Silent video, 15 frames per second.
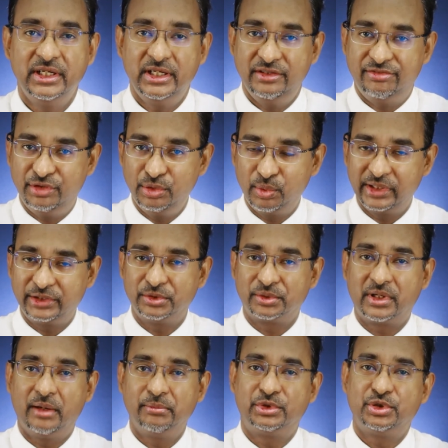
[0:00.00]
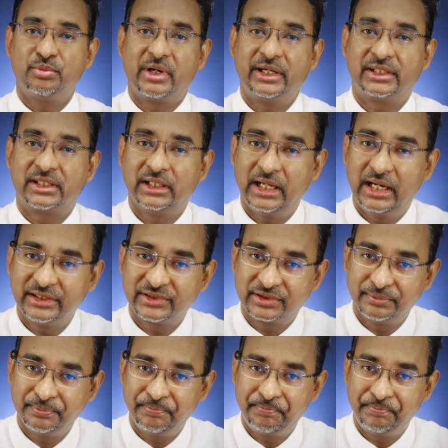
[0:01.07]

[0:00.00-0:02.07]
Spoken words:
If you were to come to my class,